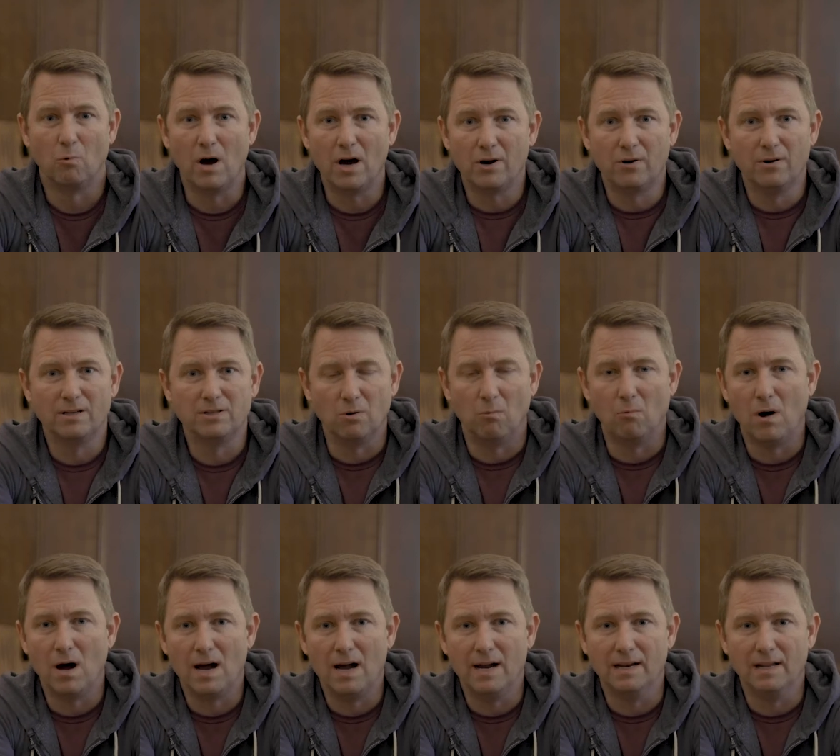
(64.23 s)
water into
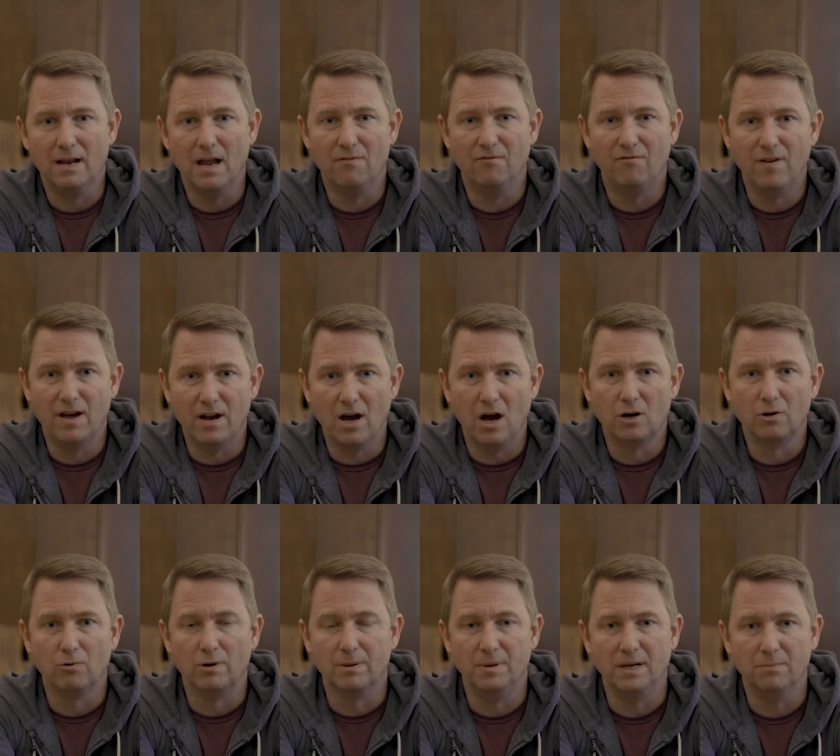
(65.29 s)
wine and fed
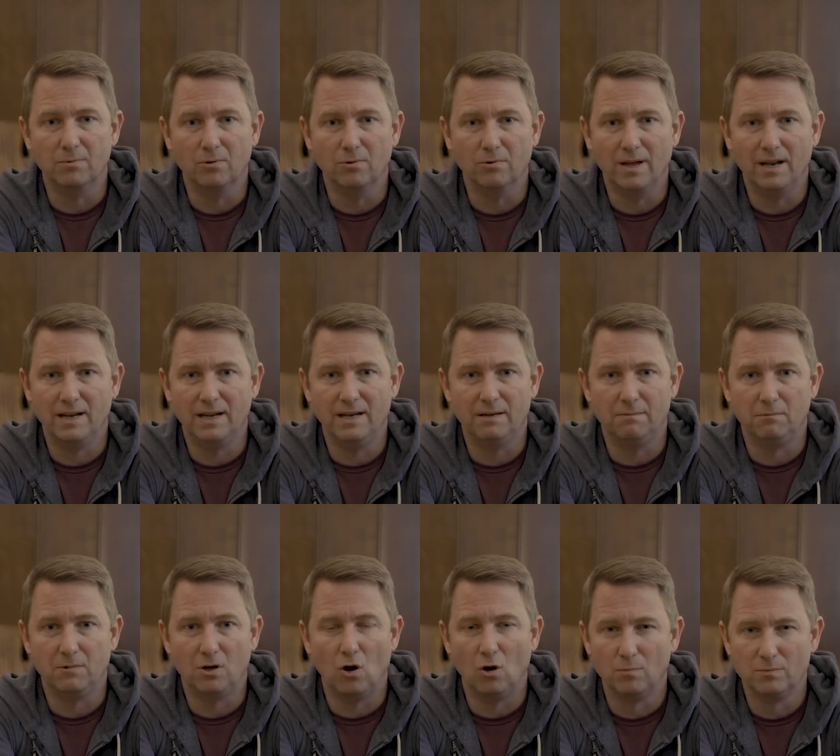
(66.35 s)
hungry people, that he
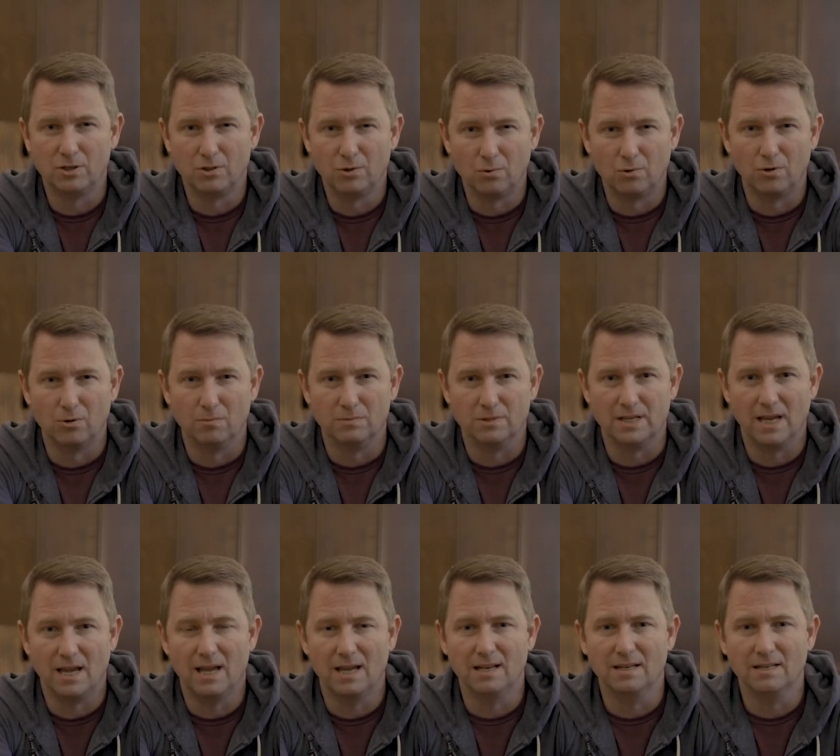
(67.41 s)
calmed storms
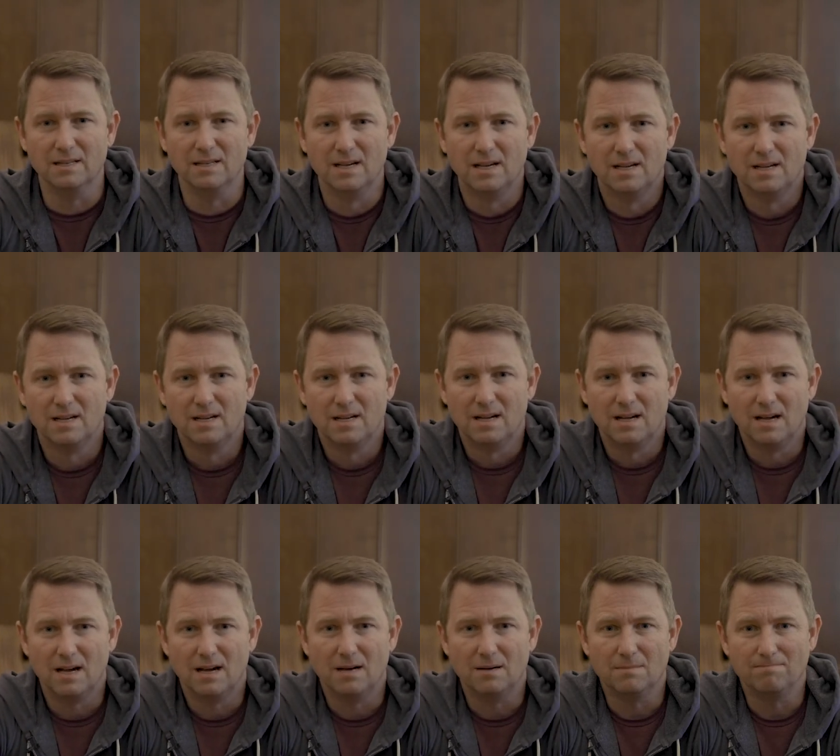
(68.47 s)
and
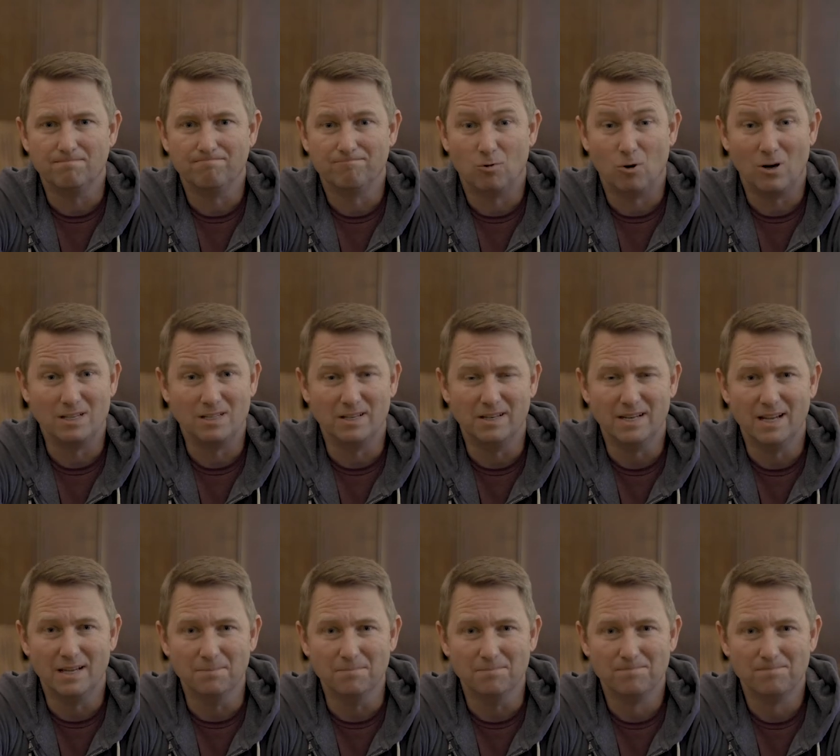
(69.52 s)
raised the
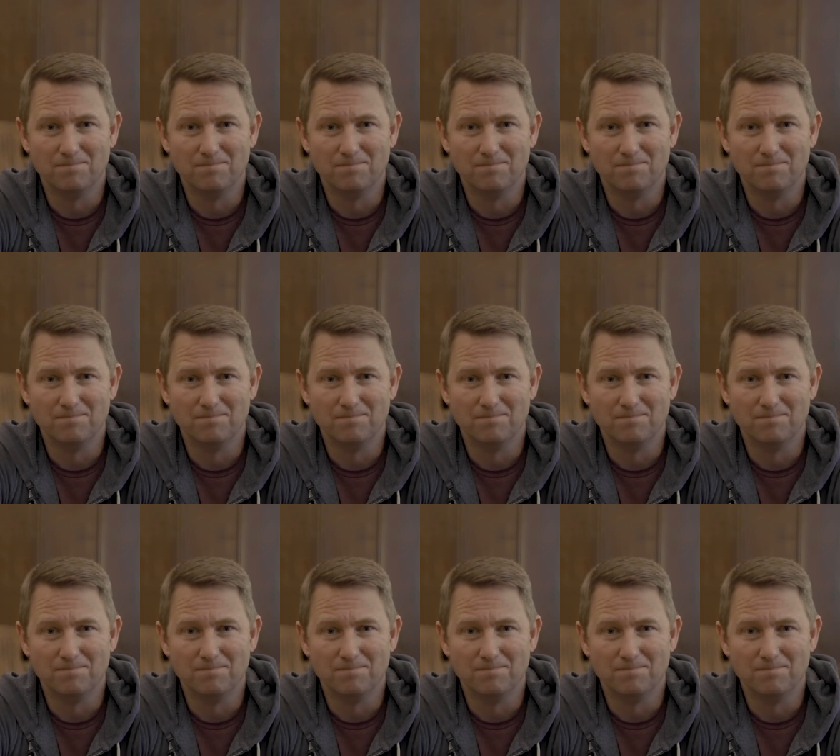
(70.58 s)
dead.